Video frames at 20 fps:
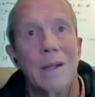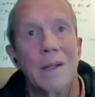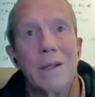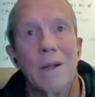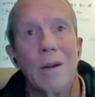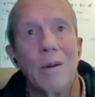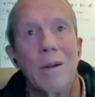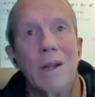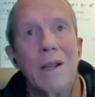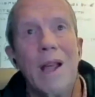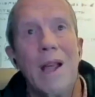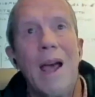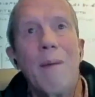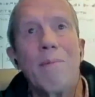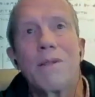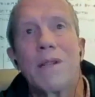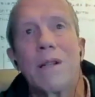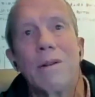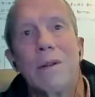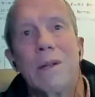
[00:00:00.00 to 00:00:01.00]
So it
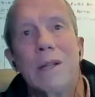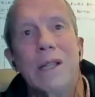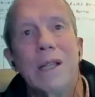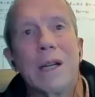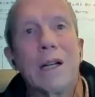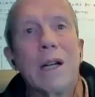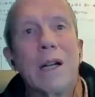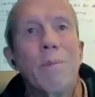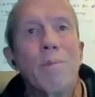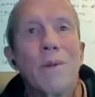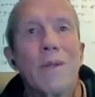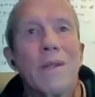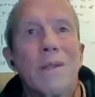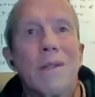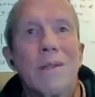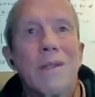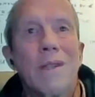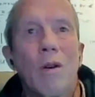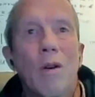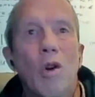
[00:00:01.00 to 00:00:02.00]
absolutely
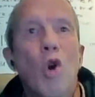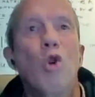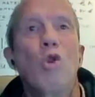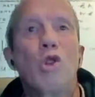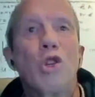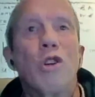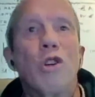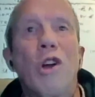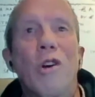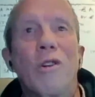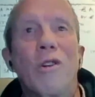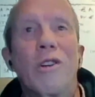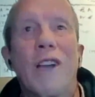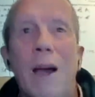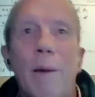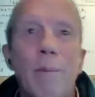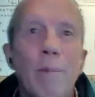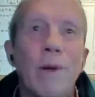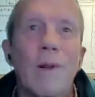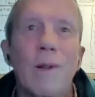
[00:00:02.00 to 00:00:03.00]
eclipses, you know, who should own
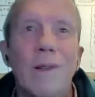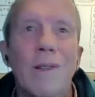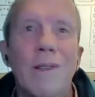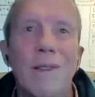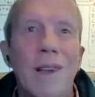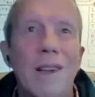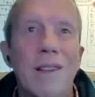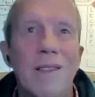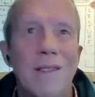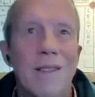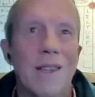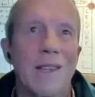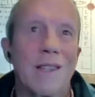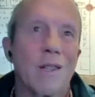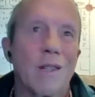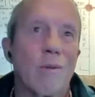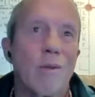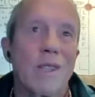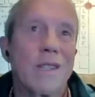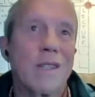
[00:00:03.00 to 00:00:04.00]
capital and
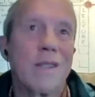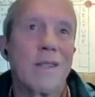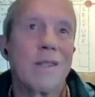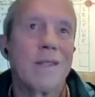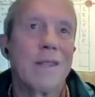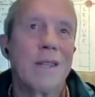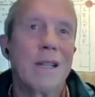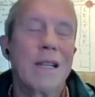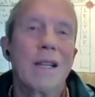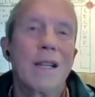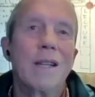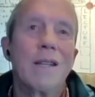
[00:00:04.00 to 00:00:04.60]
such questions.